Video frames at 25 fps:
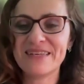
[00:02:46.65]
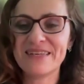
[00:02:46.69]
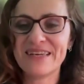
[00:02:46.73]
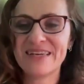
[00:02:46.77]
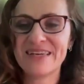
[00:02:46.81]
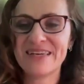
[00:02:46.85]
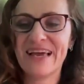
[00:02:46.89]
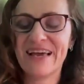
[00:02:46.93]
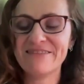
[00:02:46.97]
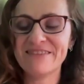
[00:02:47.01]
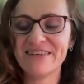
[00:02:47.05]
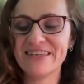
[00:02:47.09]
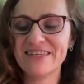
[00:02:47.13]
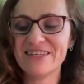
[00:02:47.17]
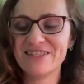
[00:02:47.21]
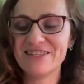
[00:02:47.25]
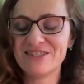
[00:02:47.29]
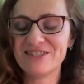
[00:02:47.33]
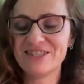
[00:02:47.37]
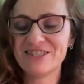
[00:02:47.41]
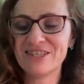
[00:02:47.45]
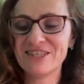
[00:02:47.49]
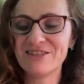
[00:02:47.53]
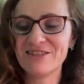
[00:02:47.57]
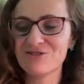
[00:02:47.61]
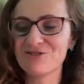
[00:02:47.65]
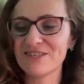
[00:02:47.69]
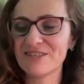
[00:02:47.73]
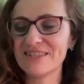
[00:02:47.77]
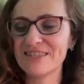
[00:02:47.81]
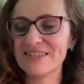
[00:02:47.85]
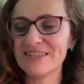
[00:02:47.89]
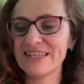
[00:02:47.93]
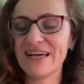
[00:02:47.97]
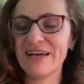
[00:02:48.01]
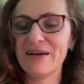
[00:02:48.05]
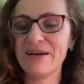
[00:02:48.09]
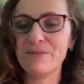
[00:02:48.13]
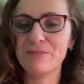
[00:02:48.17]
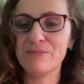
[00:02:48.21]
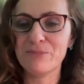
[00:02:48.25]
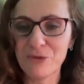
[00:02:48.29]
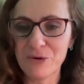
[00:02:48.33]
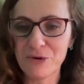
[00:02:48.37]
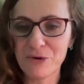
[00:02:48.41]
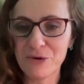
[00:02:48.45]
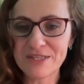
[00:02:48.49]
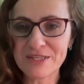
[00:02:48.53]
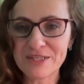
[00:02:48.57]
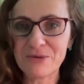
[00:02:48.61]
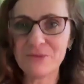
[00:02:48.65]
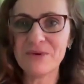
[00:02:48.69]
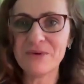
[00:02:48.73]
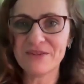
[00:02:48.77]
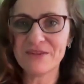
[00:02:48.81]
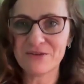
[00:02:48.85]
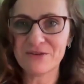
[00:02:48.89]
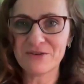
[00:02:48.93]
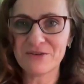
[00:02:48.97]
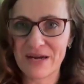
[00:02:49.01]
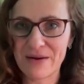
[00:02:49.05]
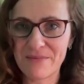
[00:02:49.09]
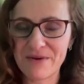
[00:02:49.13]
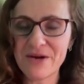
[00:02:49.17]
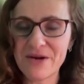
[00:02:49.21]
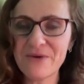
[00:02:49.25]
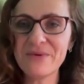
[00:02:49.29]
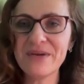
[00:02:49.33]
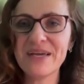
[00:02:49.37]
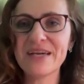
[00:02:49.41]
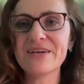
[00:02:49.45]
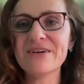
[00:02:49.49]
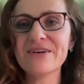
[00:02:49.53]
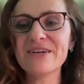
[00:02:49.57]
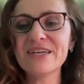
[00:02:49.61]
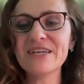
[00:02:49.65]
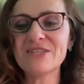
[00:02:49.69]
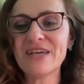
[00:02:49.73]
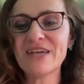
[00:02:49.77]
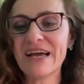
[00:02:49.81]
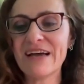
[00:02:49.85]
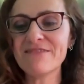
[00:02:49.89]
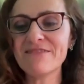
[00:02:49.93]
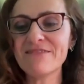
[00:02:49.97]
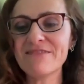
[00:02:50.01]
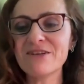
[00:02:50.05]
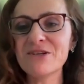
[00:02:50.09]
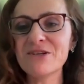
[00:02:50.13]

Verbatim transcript: having children bored with grammar, we are going to have a